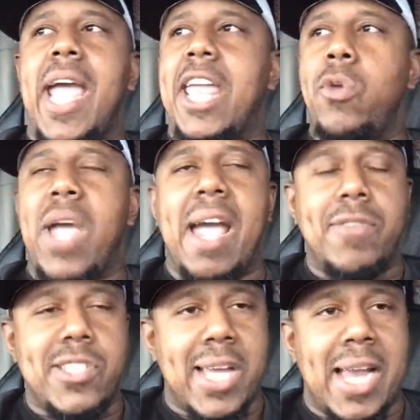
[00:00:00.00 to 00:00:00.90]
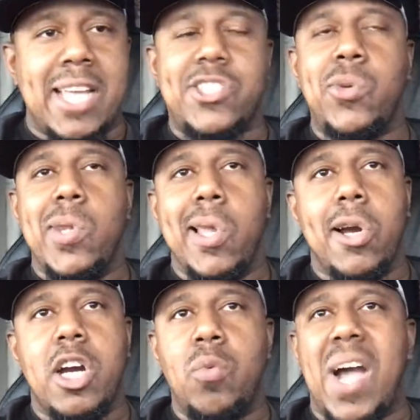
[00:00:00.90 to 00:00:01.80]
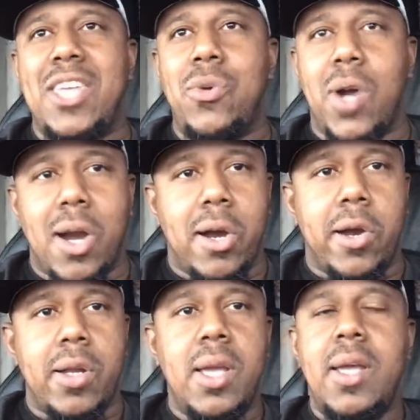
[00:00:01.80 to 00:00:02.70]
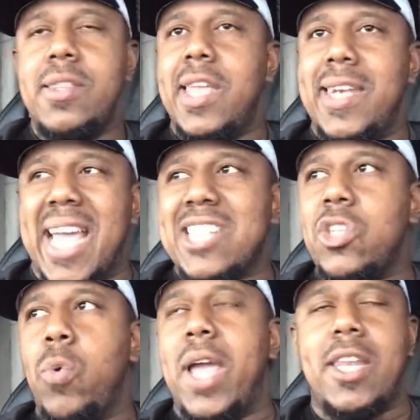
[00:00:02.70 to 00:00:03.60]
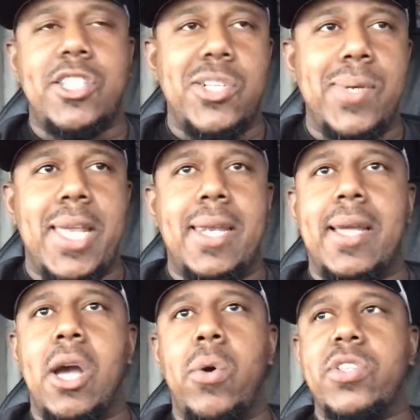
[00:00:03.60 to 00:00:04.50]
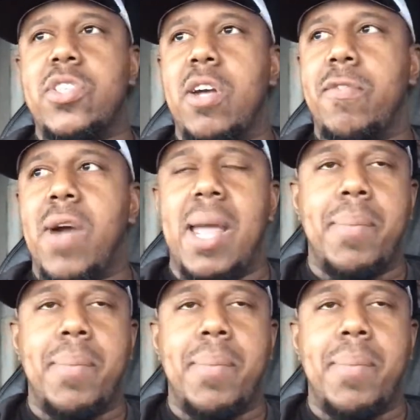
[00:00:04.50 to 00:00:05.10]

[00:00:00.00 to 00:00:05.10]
and you have a chance to learn while you earn, then that's the way that you need to go and stuff, right?